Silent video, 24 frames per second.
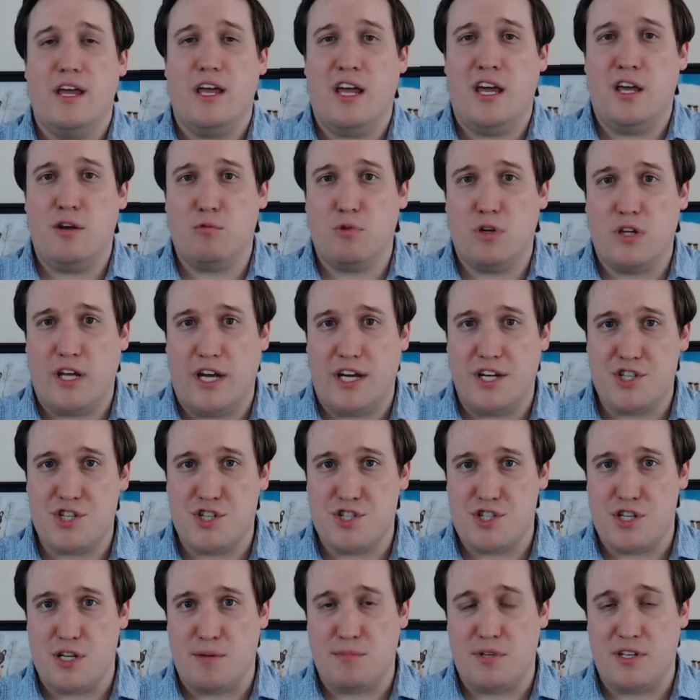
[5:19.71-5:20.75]
in
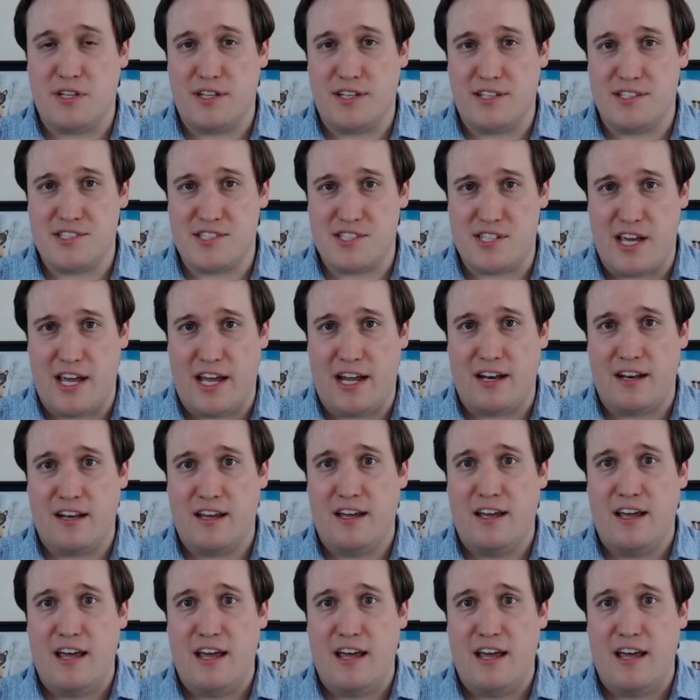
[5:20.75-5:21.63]
relationship to the estate.